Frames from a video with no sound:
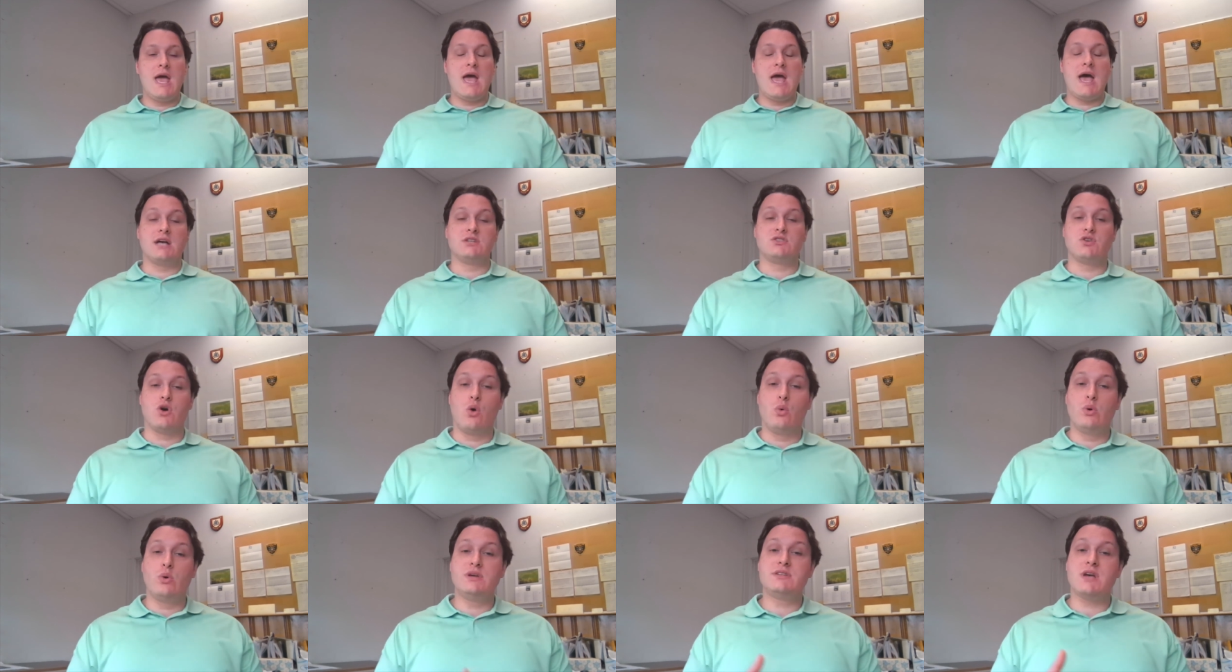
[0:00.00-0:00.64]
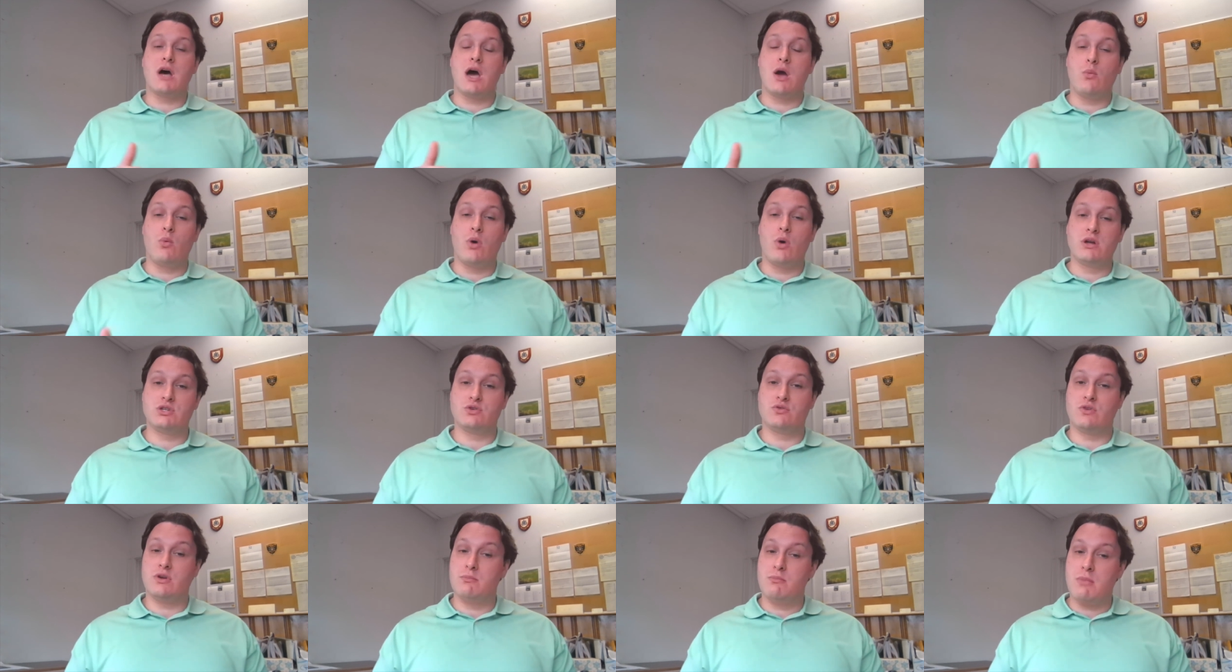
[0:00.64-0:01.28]
As always, I
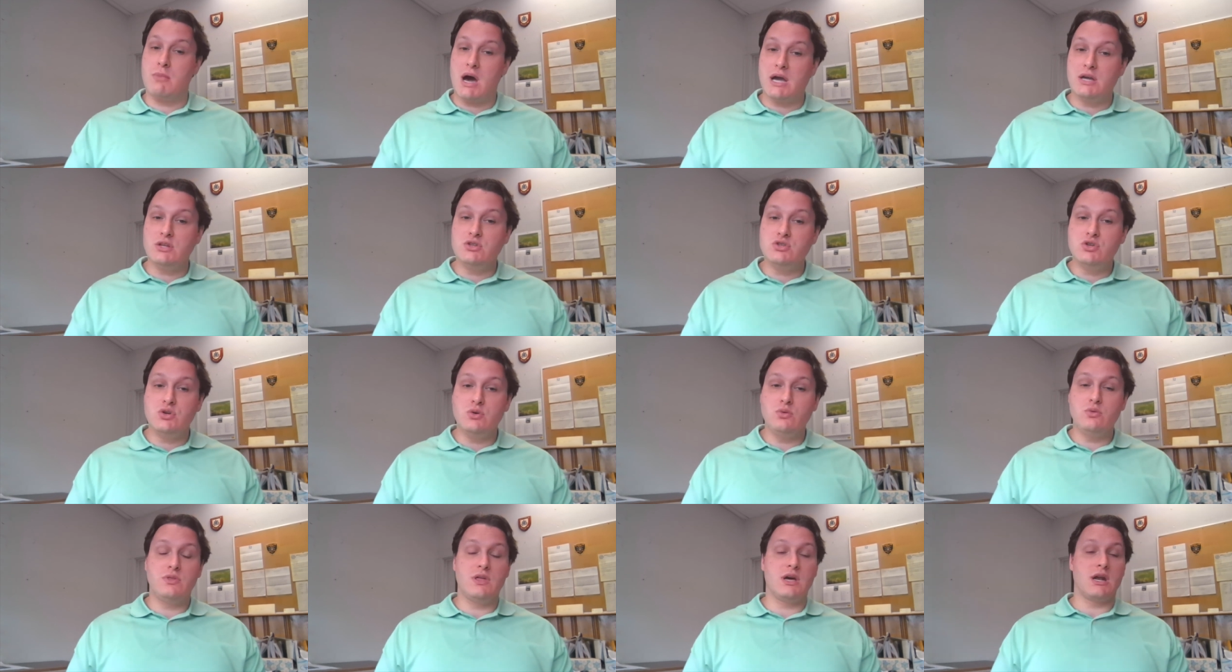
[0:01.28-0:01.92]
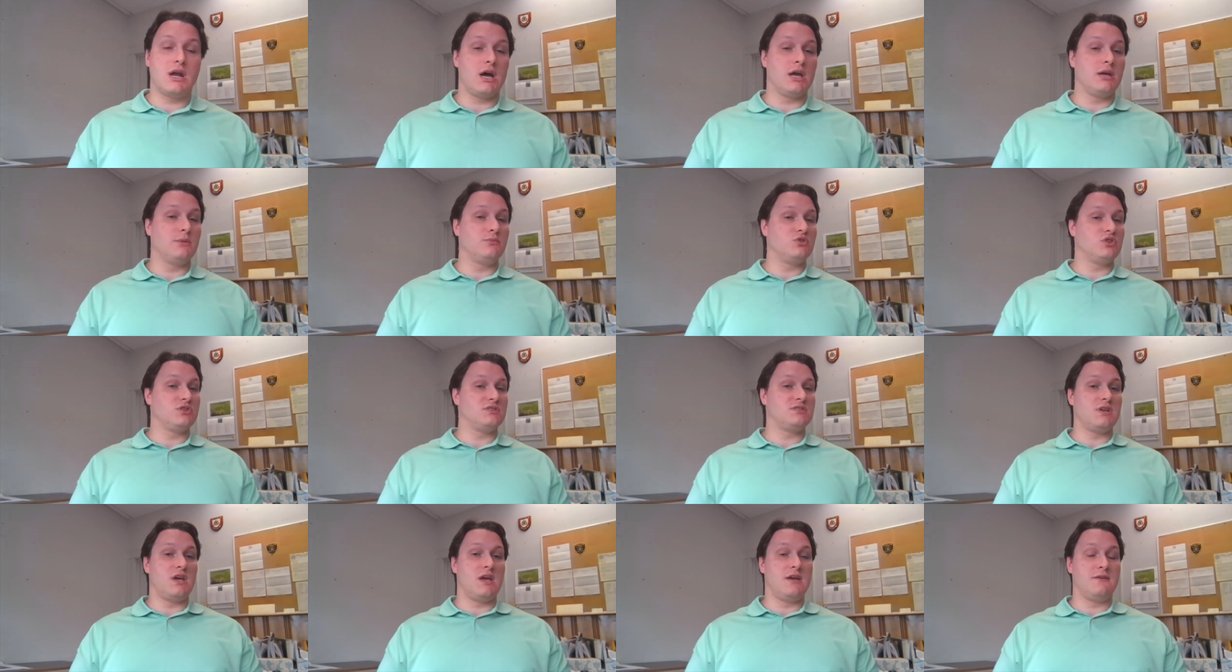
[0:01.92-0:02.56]
want to remind you that I am
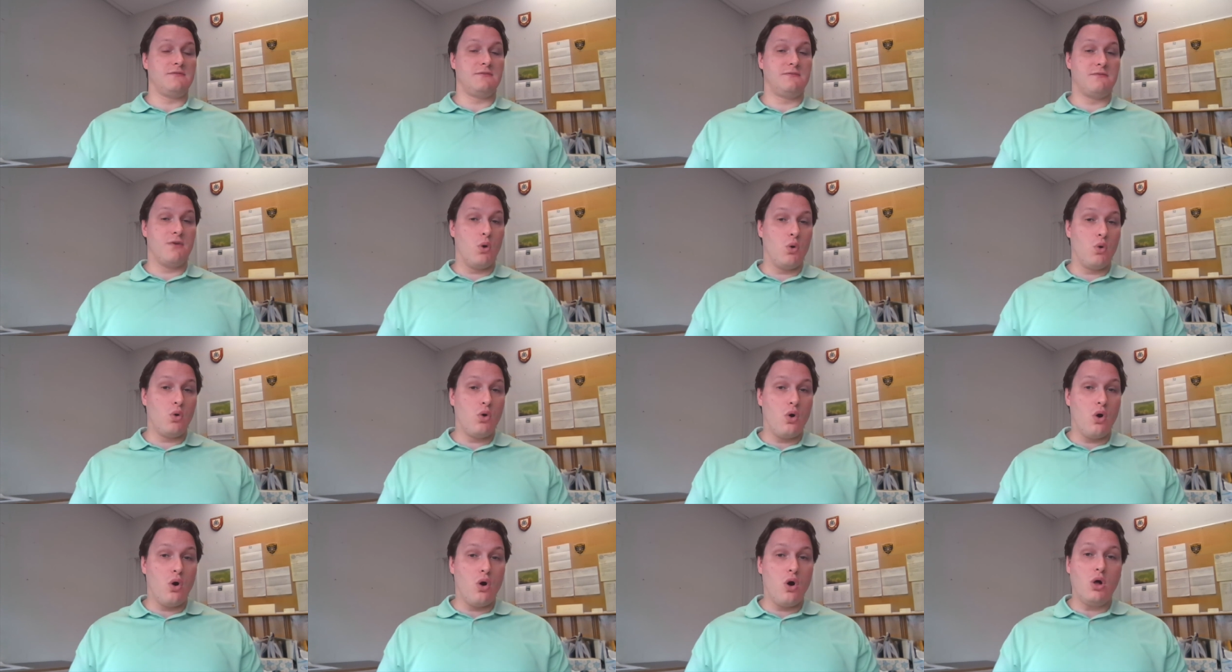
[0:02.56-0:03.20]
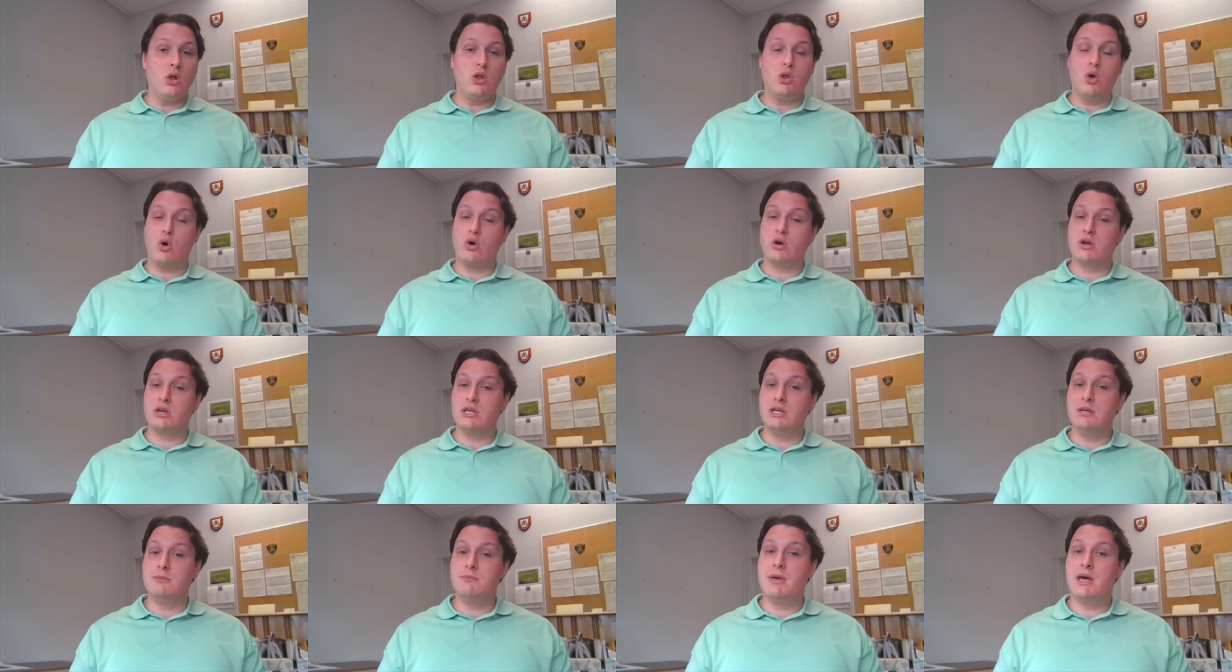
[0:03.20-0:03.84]
just a phone call
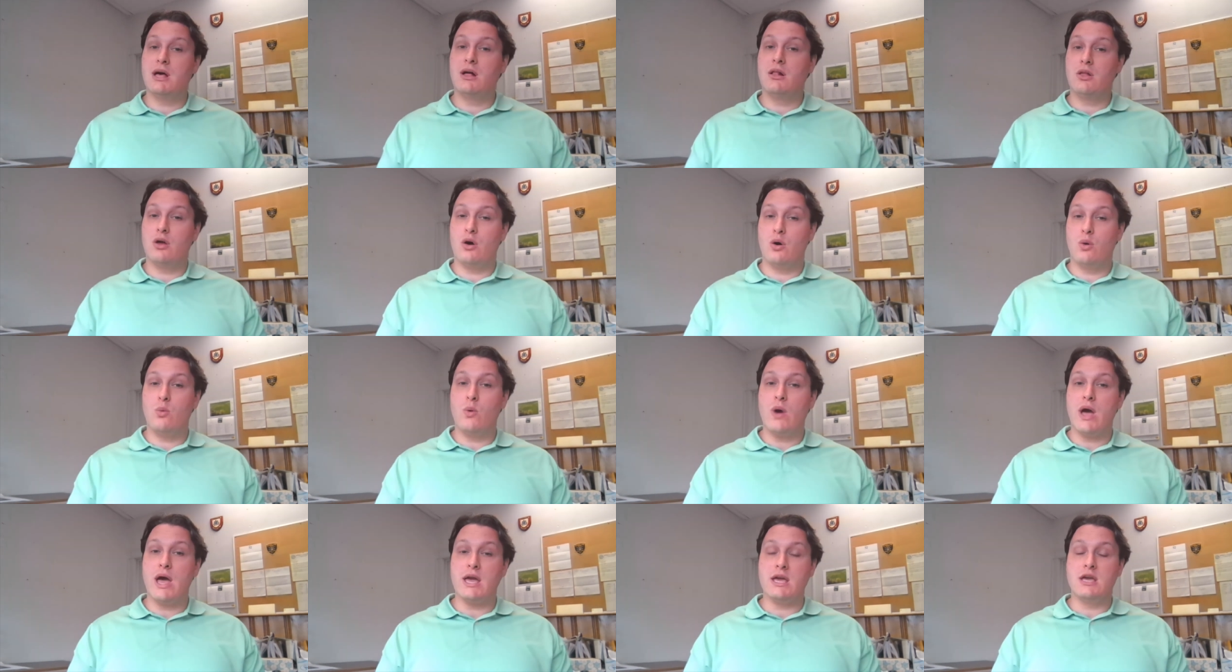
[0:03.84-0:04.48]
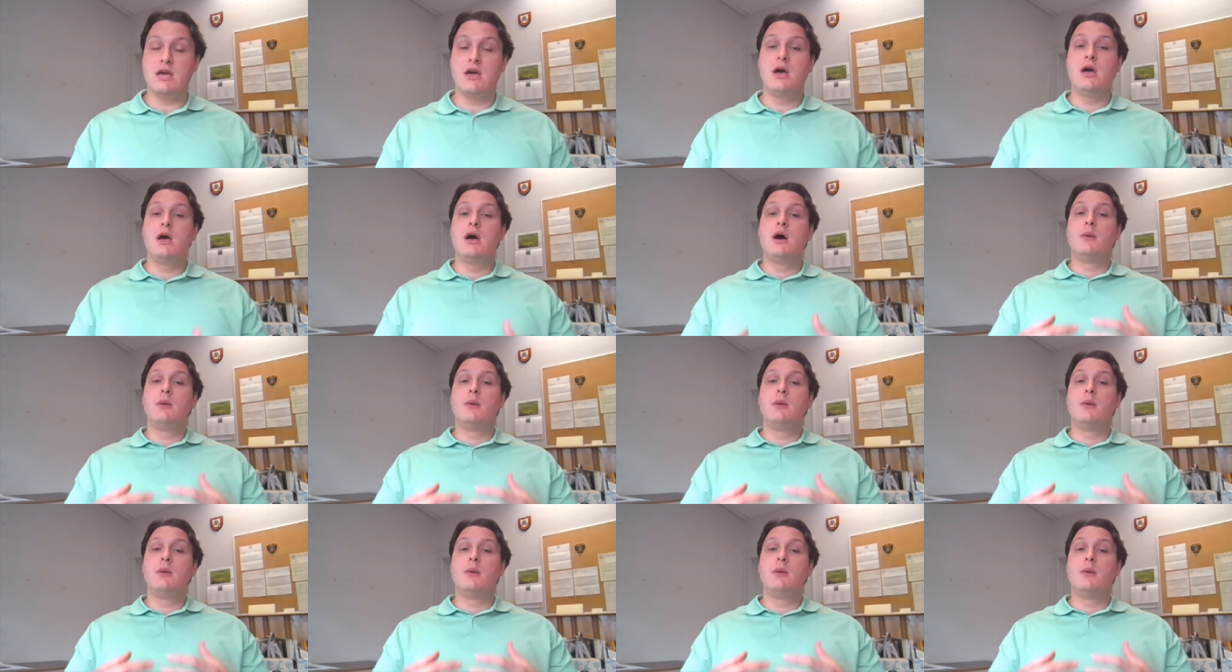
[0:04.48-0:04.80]
or email away.